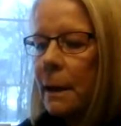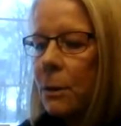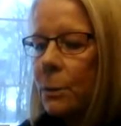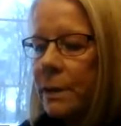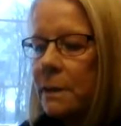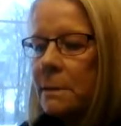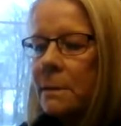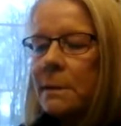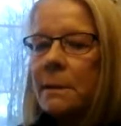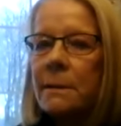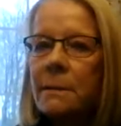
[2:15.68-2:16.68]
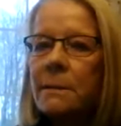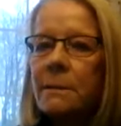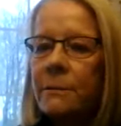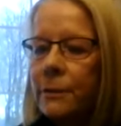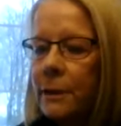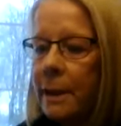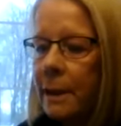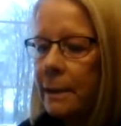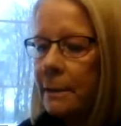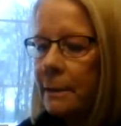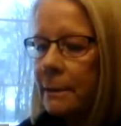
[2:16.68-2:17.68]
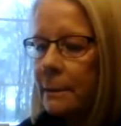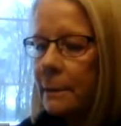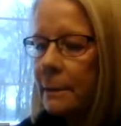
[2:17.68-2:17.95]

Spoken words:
How easy it is to forget.